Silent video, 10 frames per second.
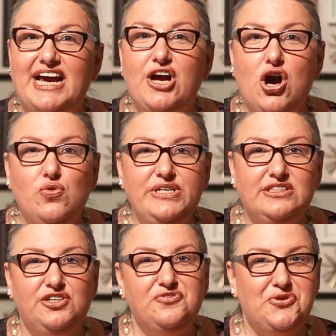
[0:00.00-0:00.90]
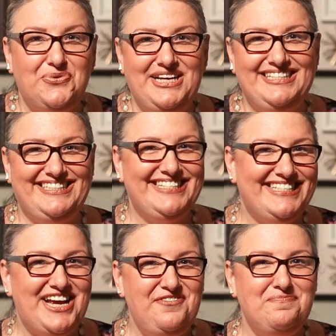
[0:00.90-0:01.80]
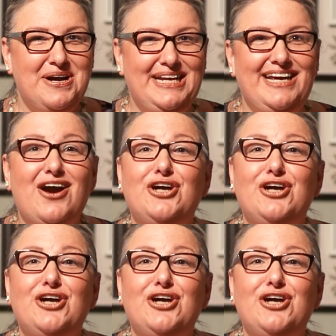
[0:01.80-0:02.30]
I always look for ways to save money